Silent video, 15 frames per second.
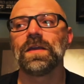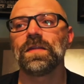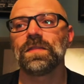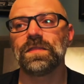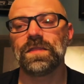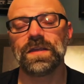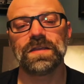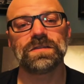
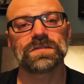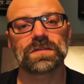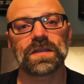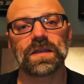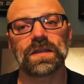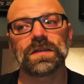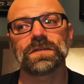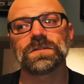these
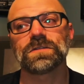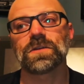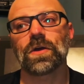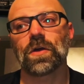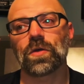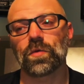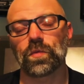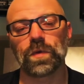things
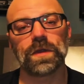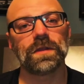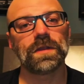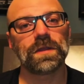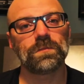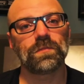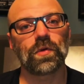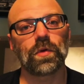are really
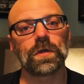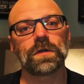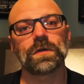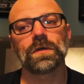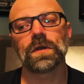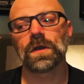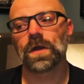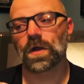important.
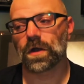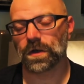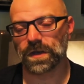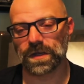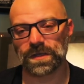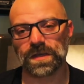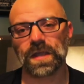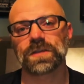Our
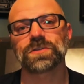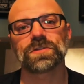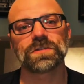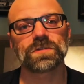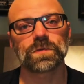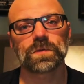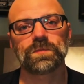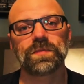connections
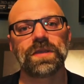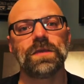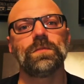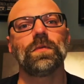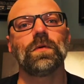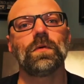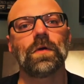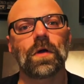with
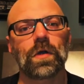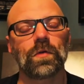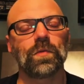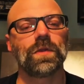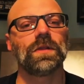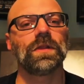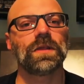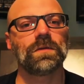people are
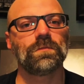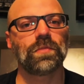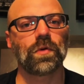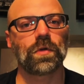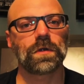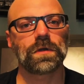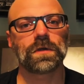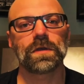really
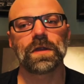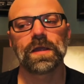important.